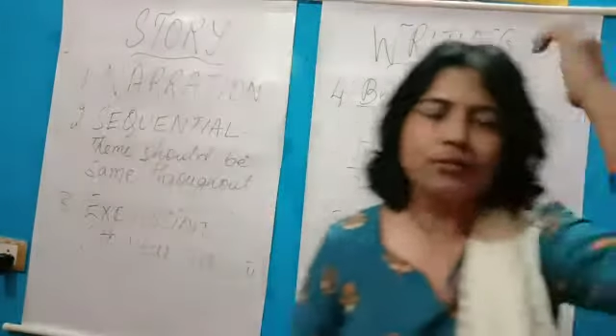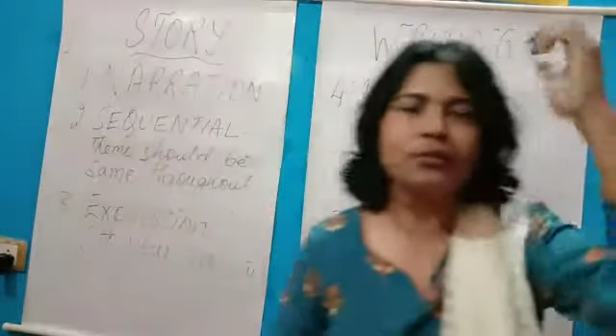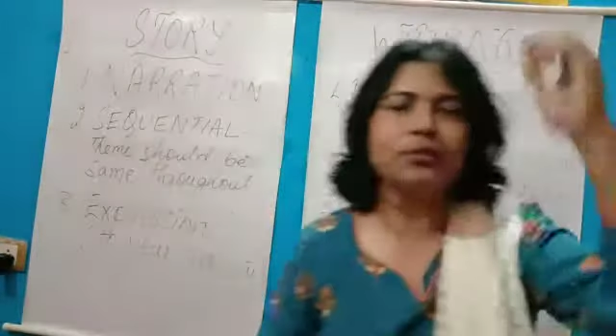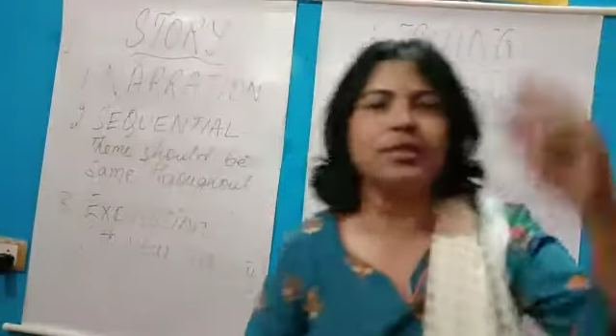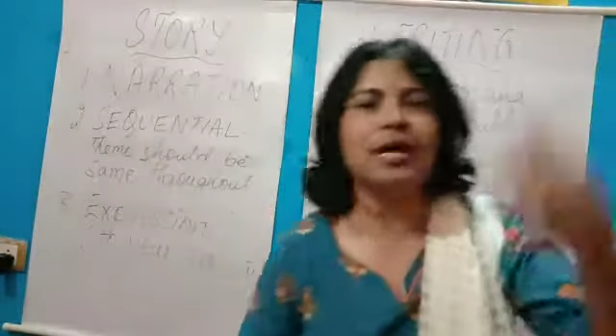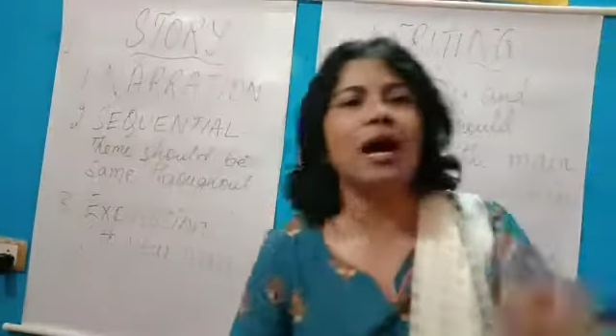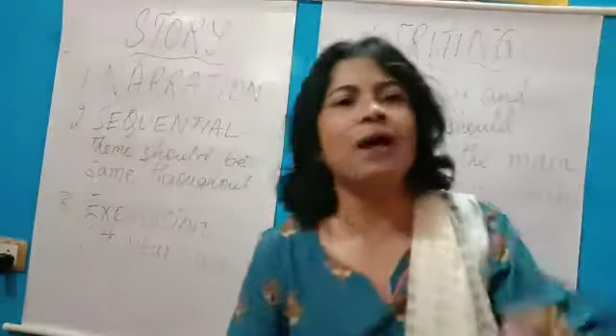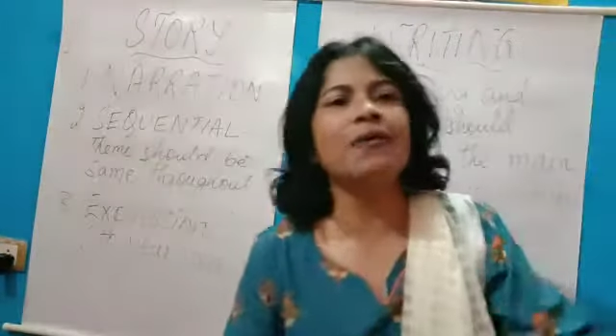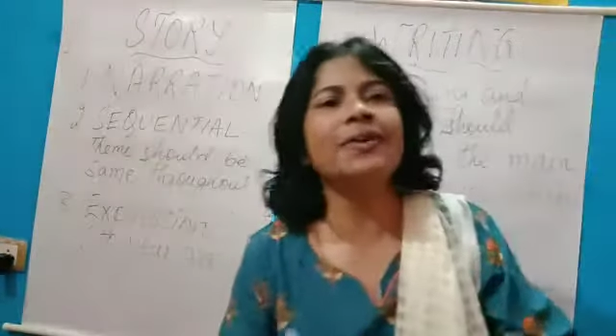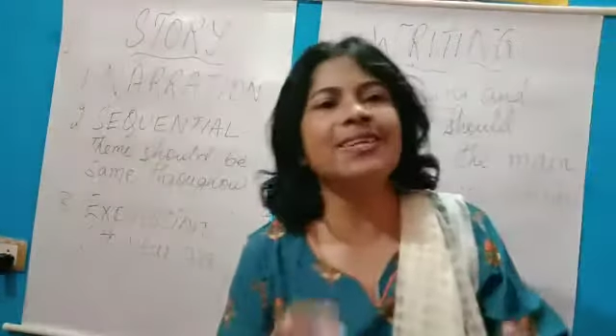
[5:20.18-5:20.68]
to
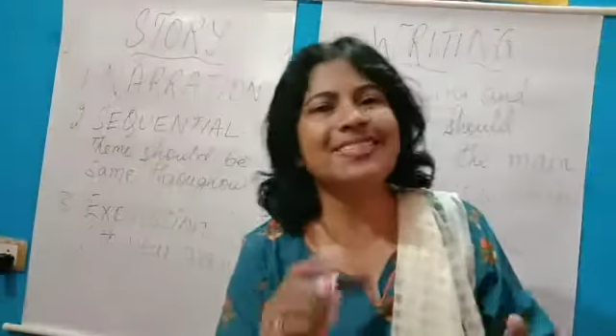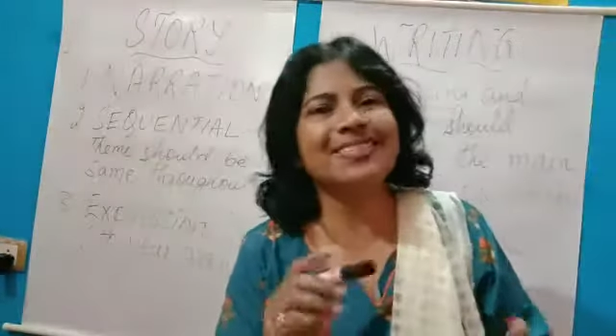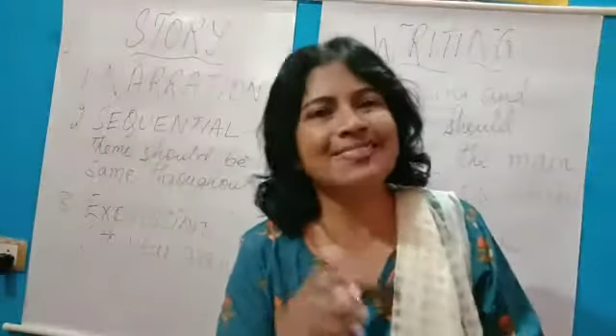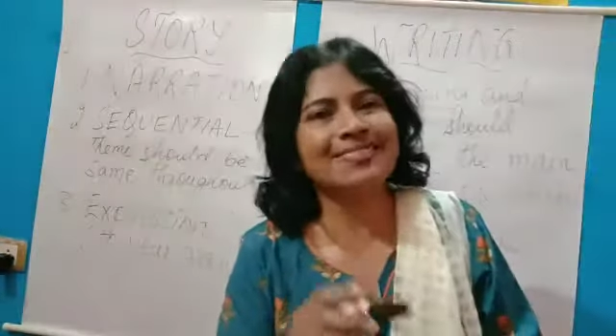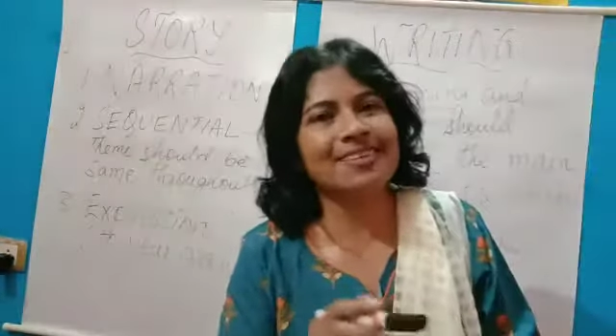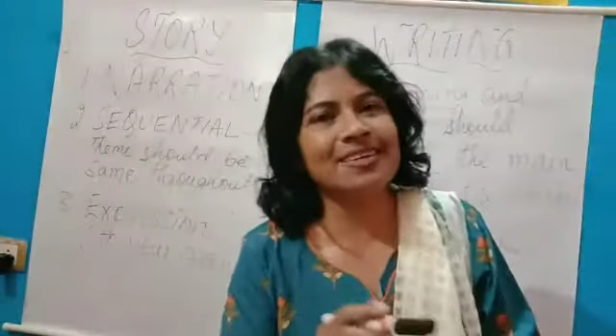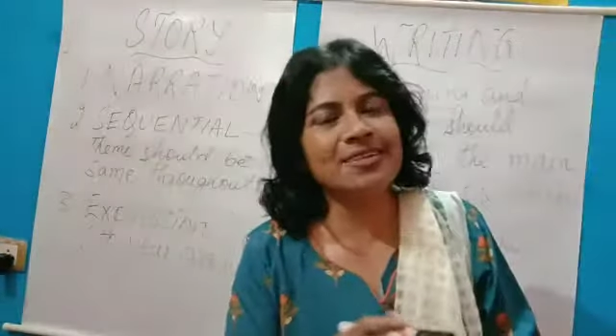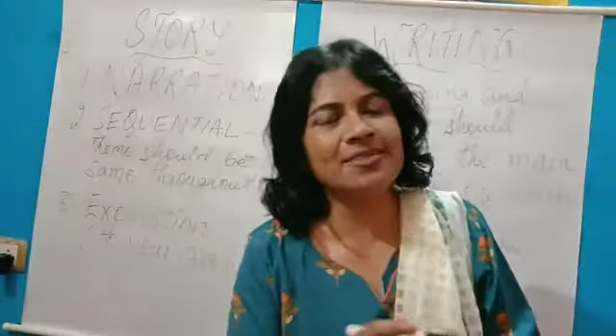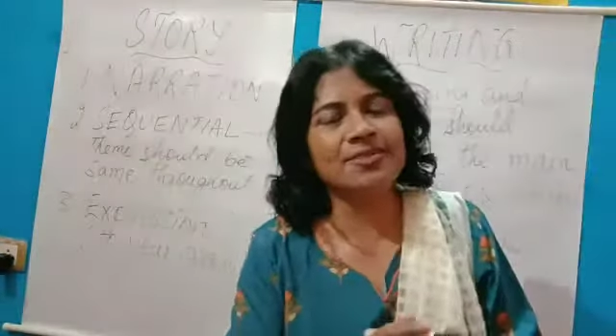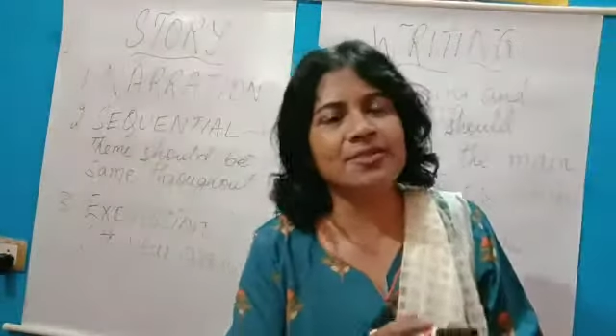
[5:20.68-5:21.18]
now
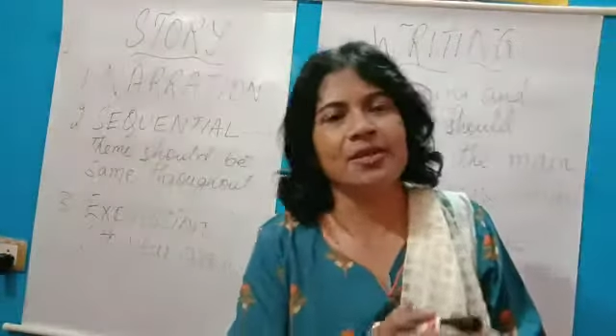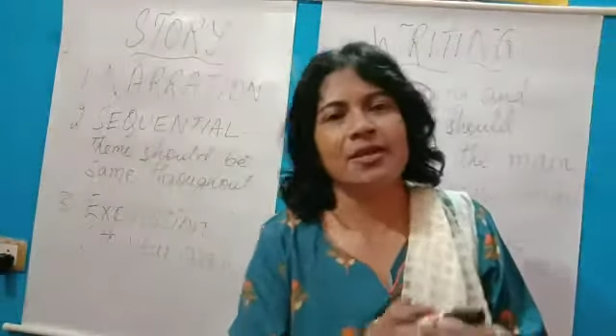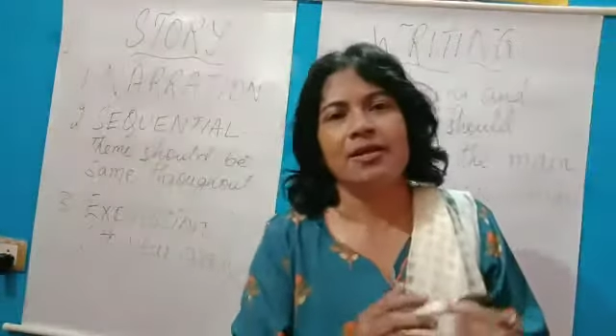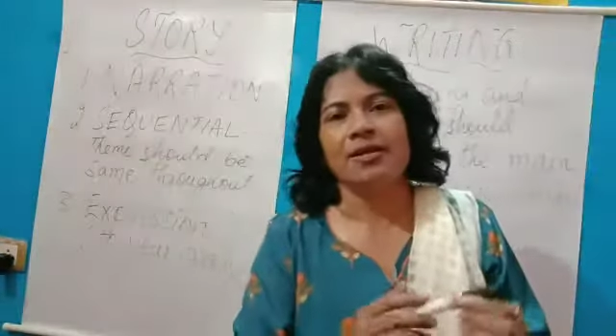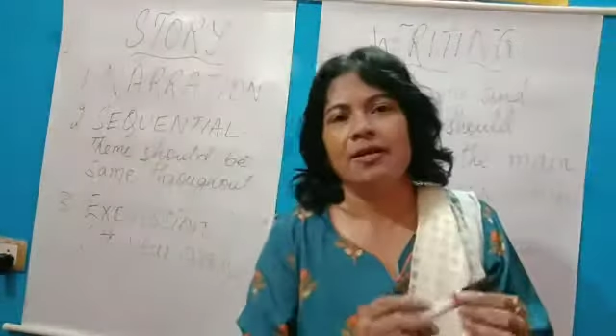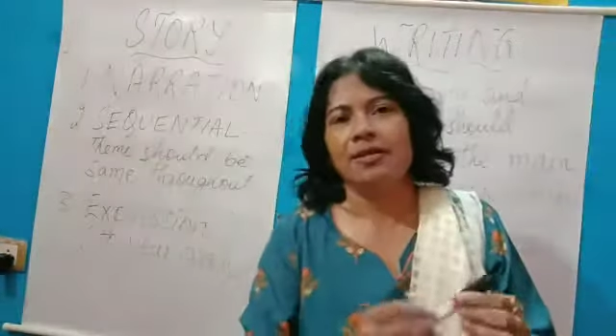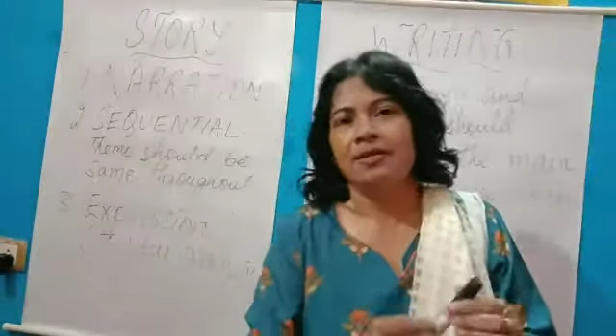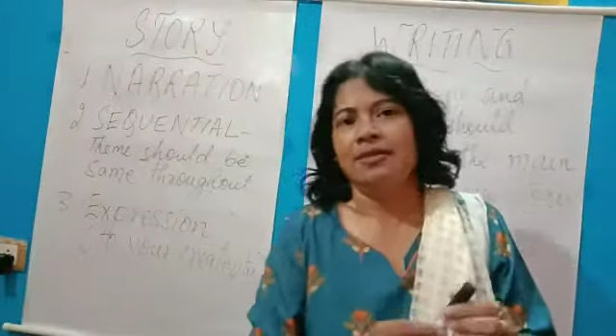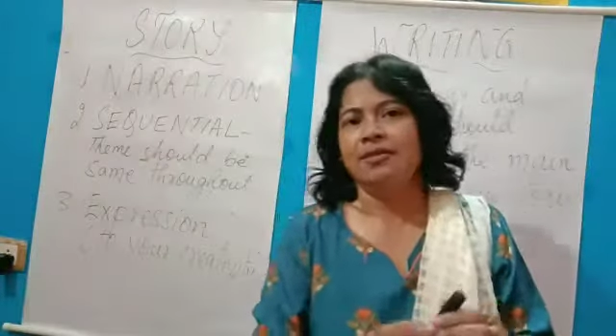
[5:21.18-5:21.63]
discuss